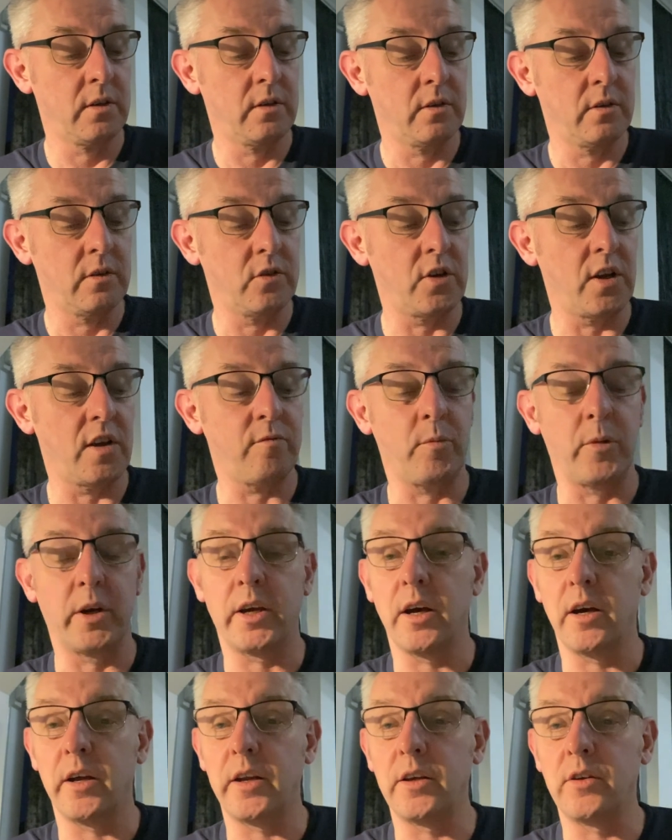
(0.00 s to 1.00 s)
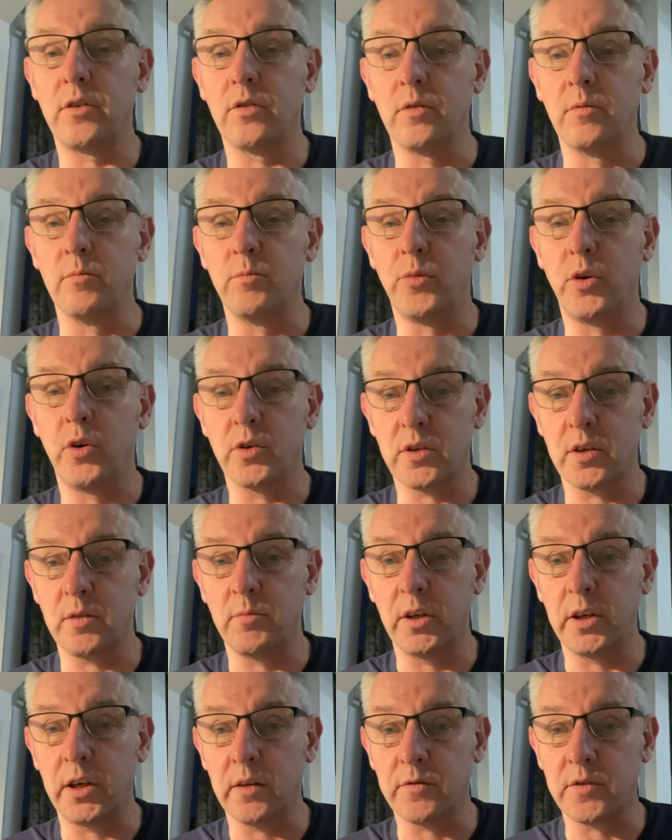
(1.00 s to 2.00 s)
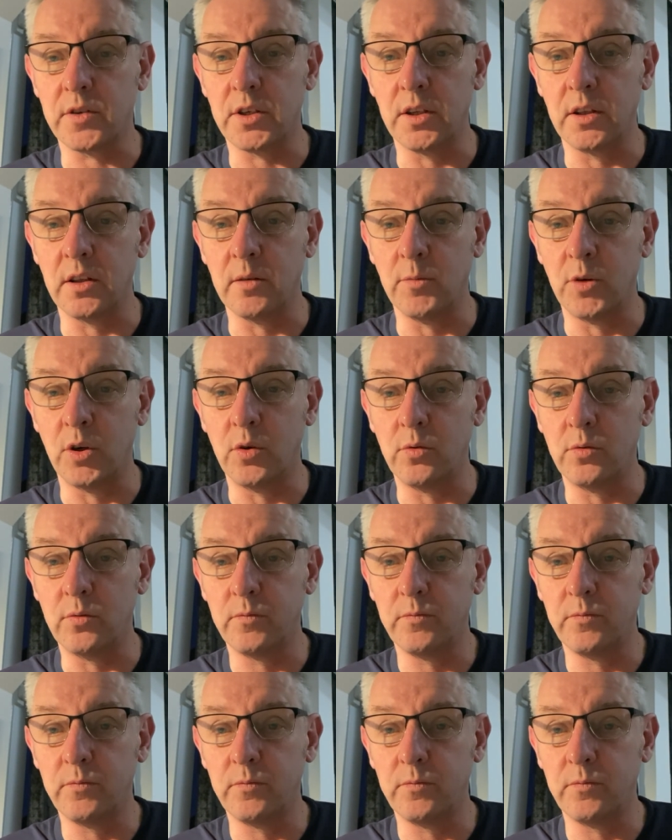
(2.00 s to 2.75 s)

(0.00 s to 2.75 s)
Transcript: Jeff McGarry couldn't possibly have seen them all.